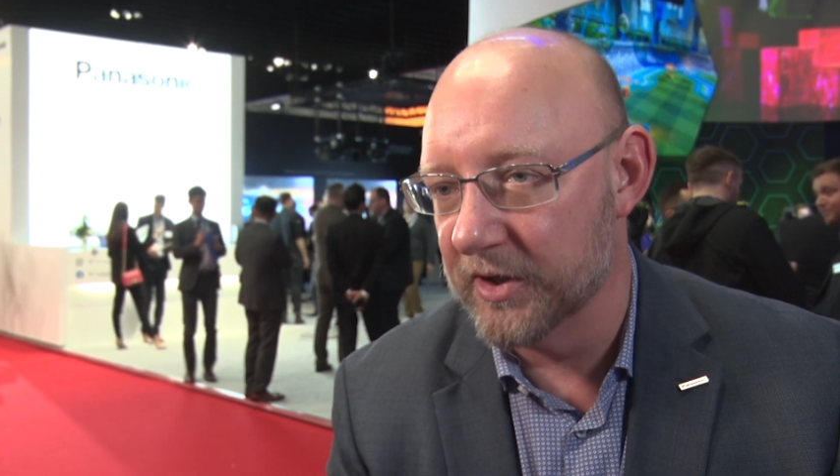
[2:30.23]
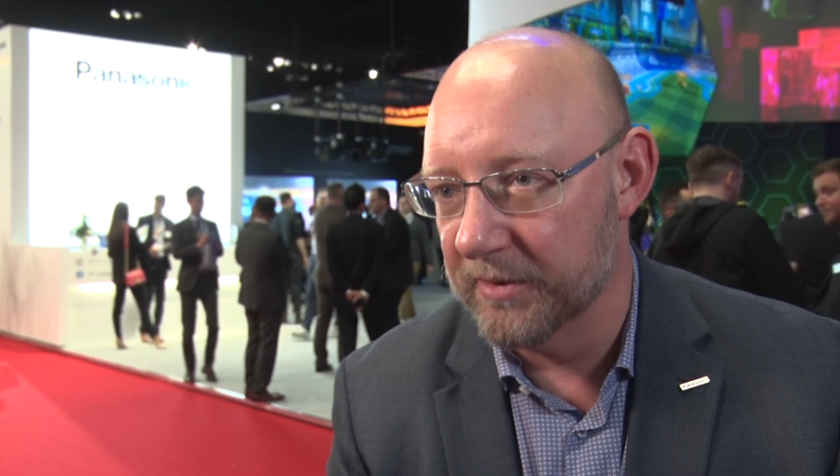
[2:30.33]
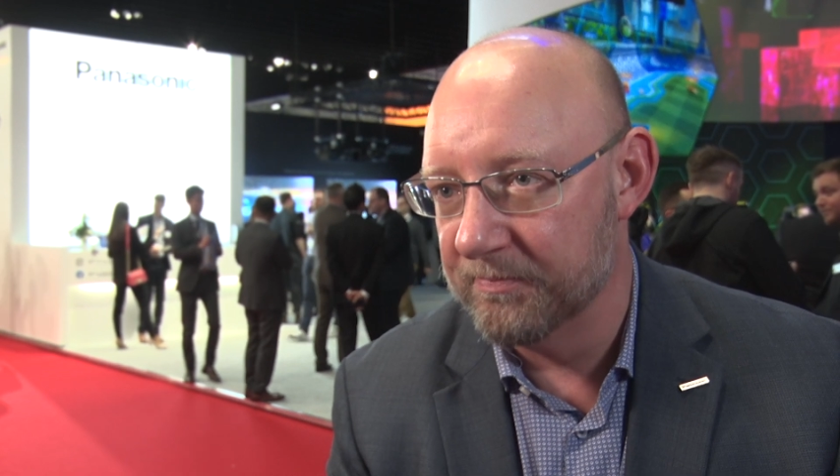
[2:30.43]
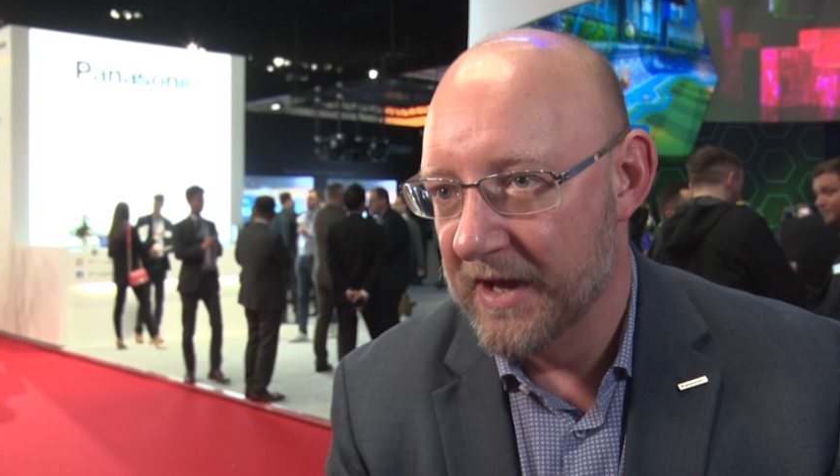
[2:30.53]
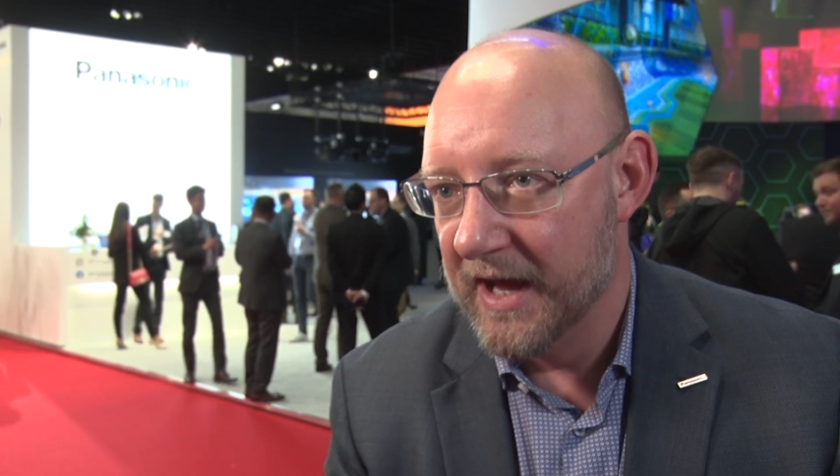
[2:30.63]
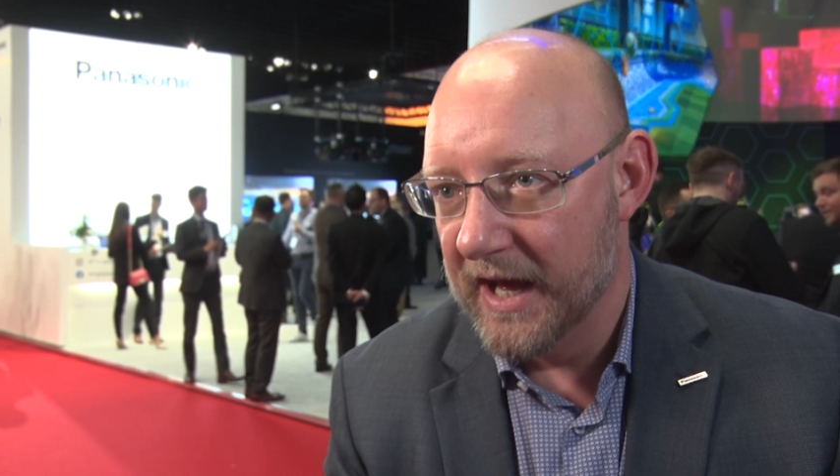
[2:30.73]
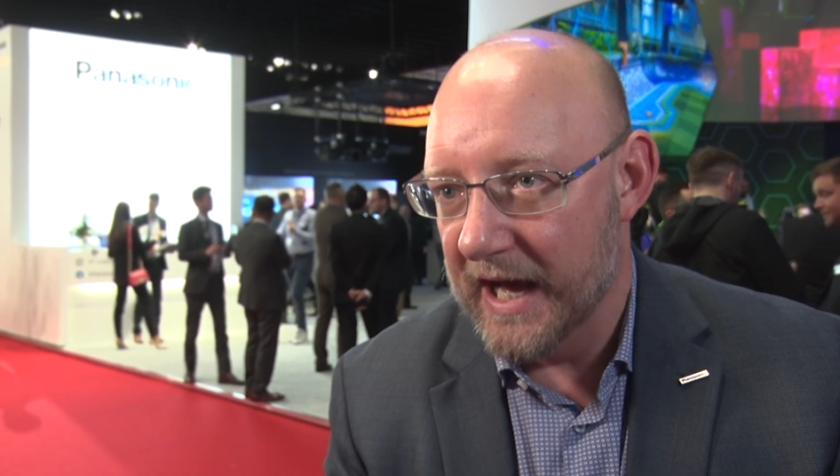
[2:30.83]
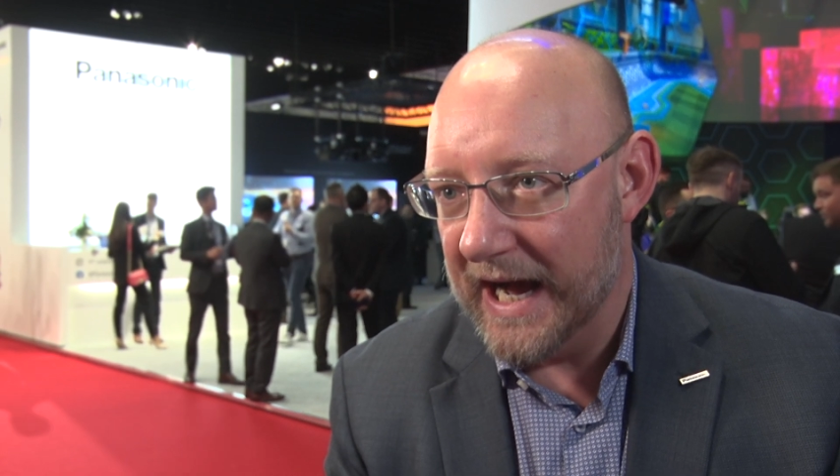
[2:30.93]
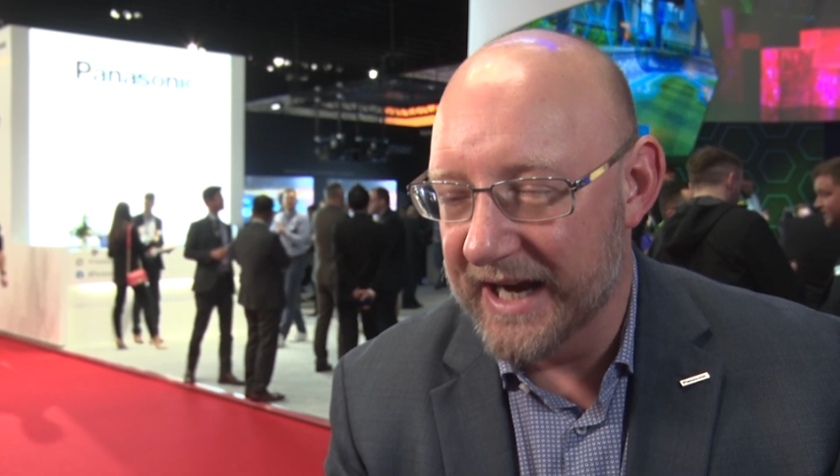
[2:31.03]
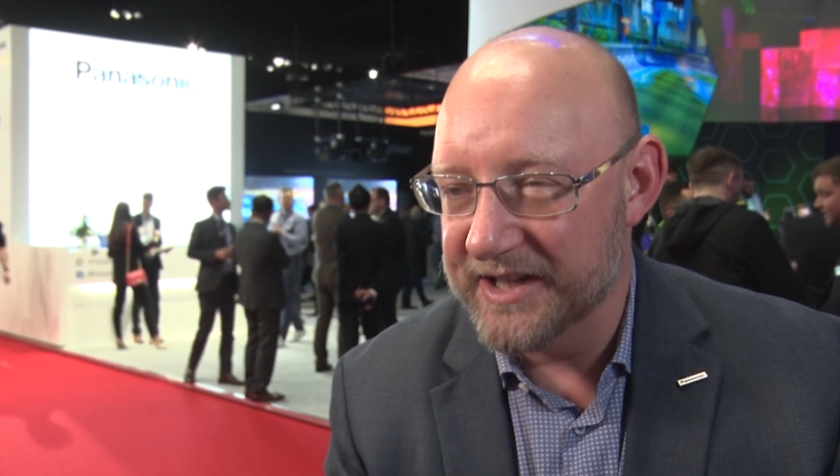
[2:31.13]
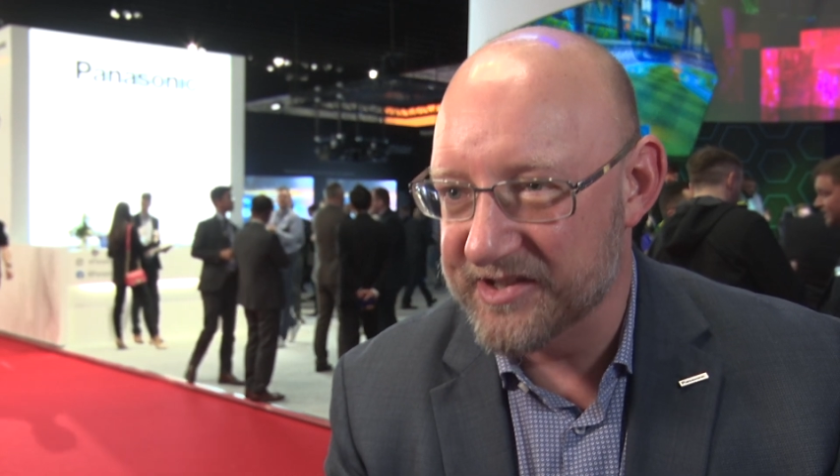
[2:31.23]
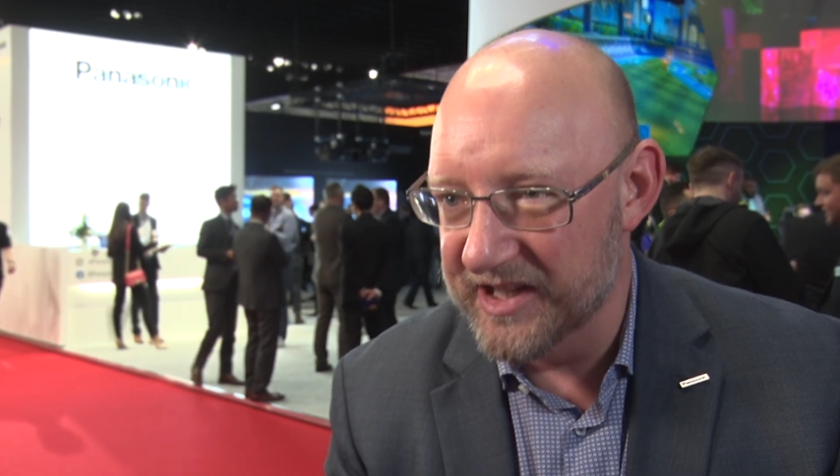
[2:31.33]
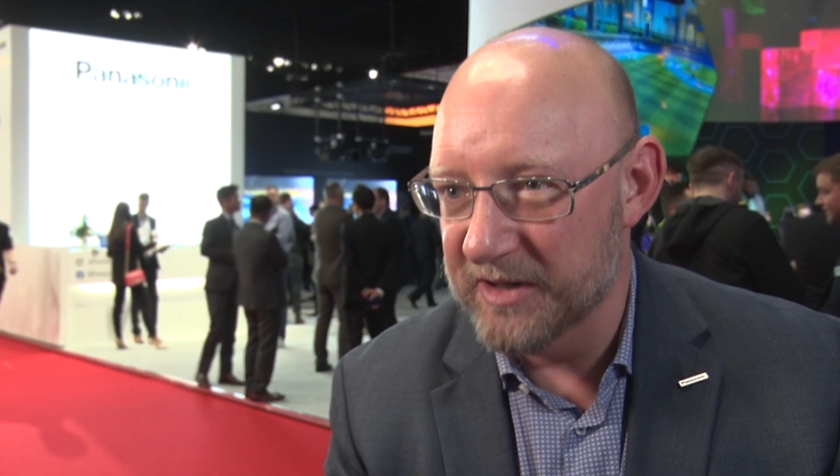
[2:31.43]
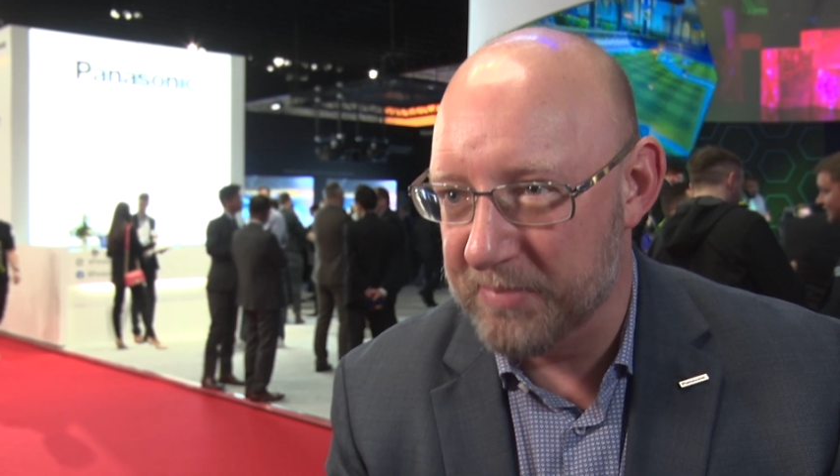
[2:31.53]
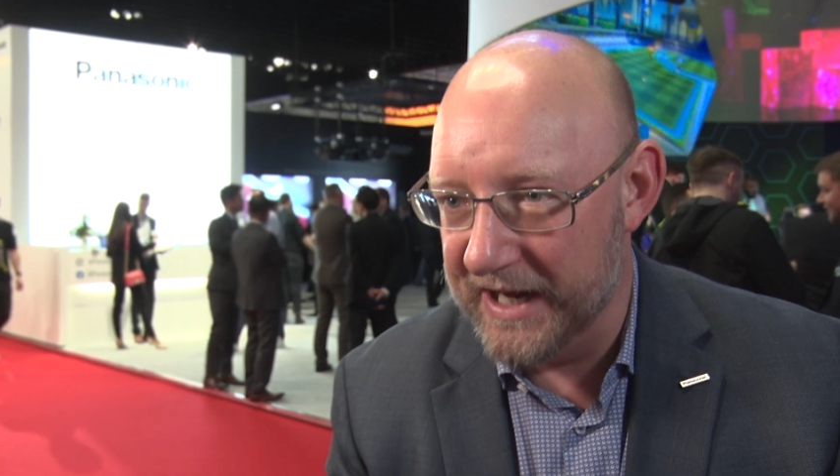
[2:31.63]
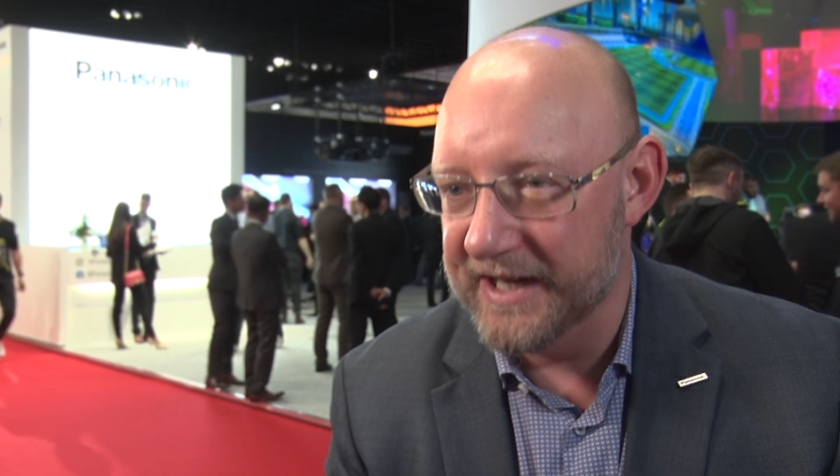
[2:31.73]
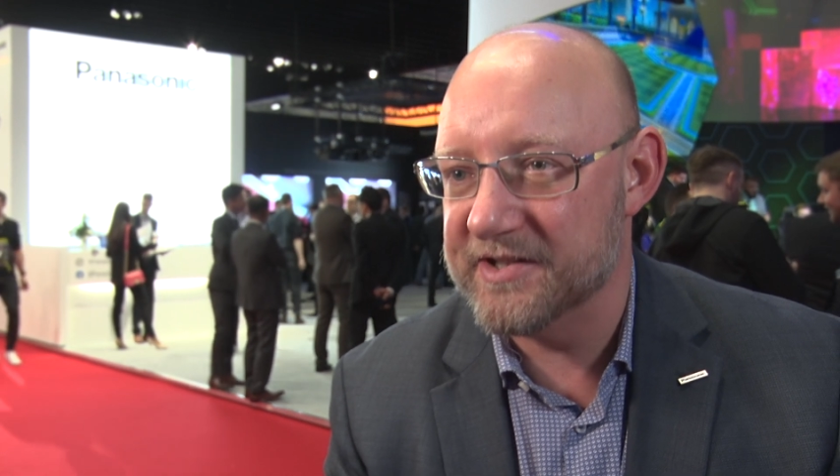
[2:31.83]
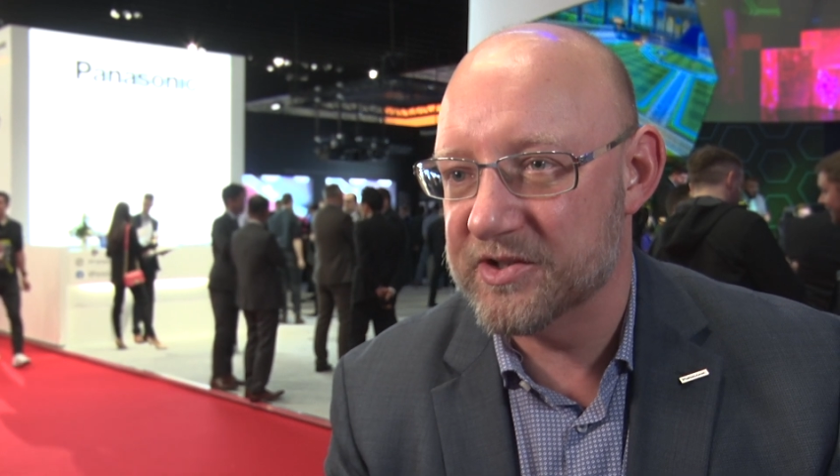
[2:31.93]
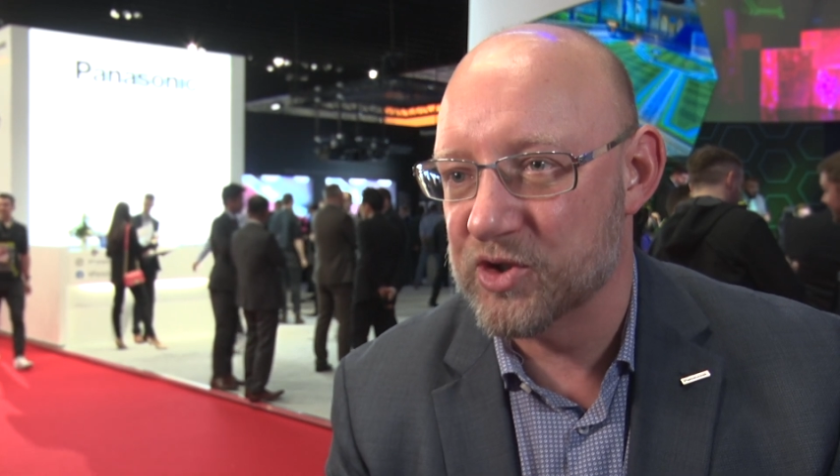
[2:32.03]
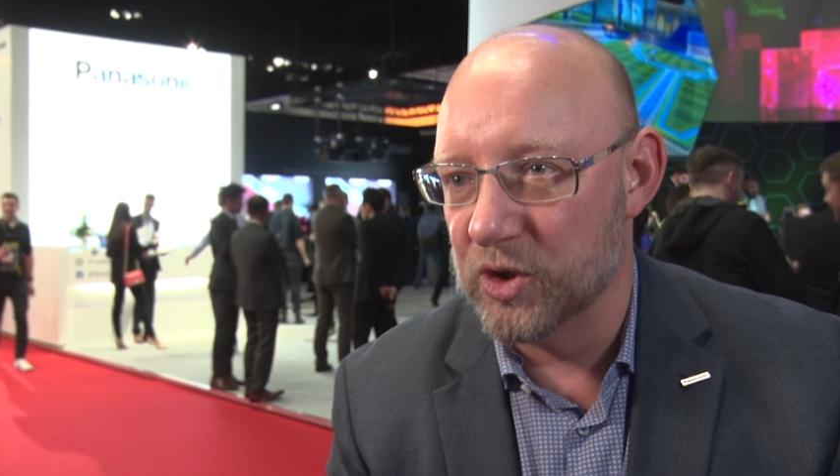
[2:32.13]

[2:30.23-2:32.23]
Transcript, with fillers: Um, IT-based